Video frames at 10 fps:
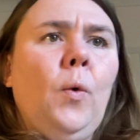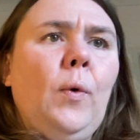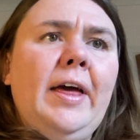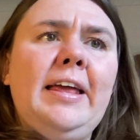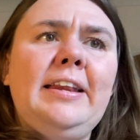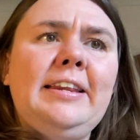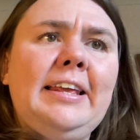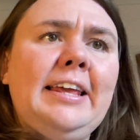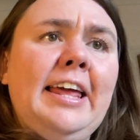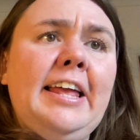
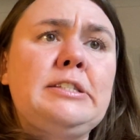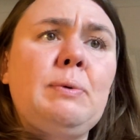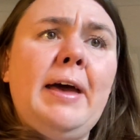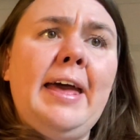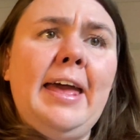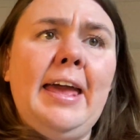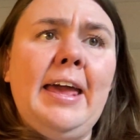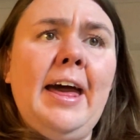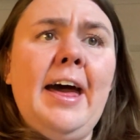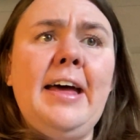Wending its
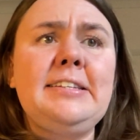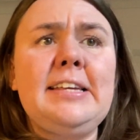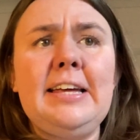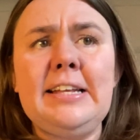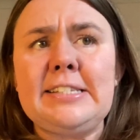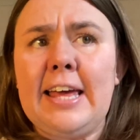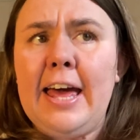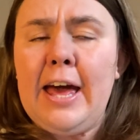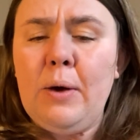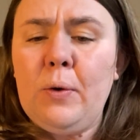way under
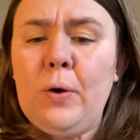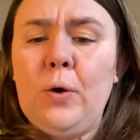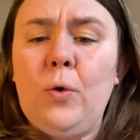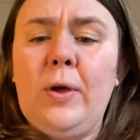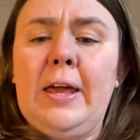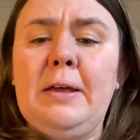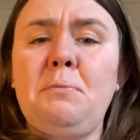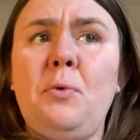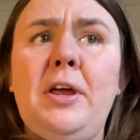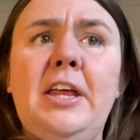
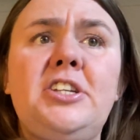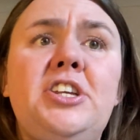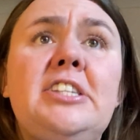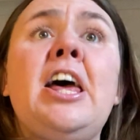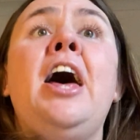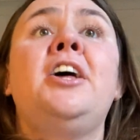towering bridges